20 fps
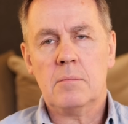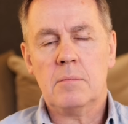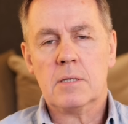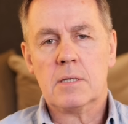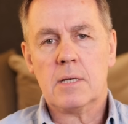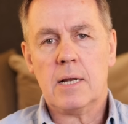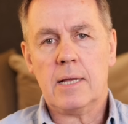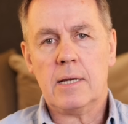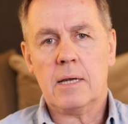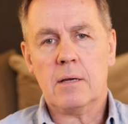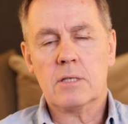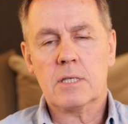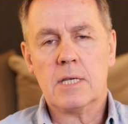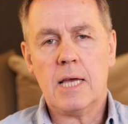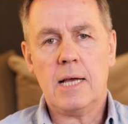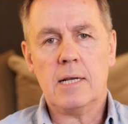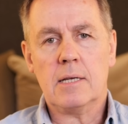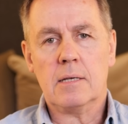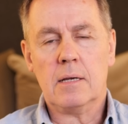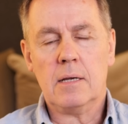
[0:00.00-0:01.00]
Mr. Landau
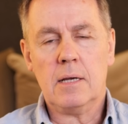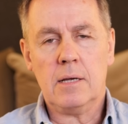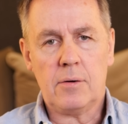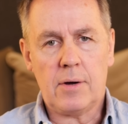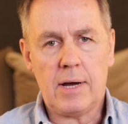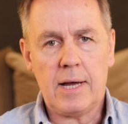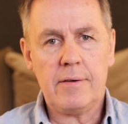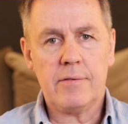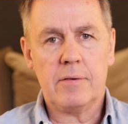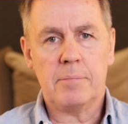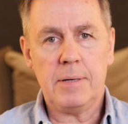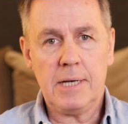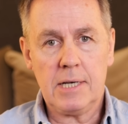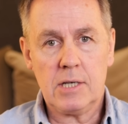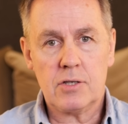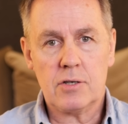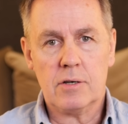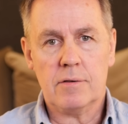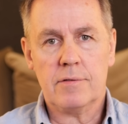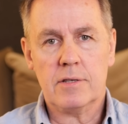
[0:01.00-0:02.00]
said, you know, I have a
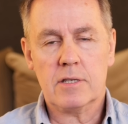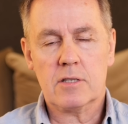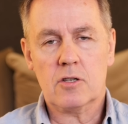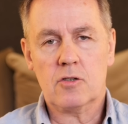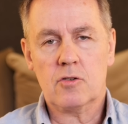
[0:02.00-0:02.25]
picture of this